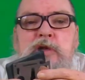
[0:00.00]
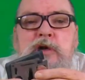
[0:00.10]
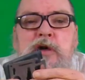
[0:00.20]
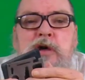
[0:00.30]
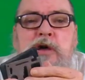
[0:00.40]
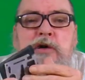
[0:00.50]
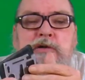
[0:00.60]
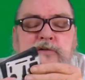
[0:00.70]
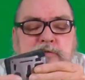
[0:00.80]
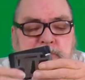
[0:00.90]
but
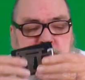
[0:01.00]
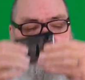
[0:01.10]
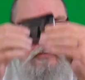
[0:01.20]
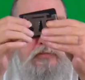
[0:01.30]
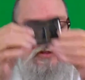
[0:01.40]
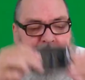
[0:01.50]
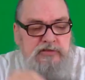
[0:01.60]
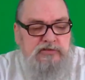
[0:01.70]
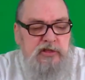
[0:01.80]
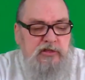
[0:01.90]

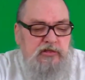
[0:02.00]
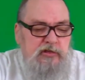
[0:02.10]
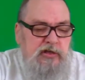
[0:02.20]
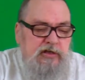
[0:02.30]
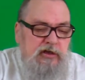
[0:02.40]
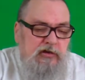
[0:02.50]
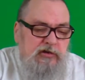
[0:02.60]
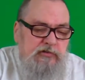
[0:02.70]
that's another thing I carry.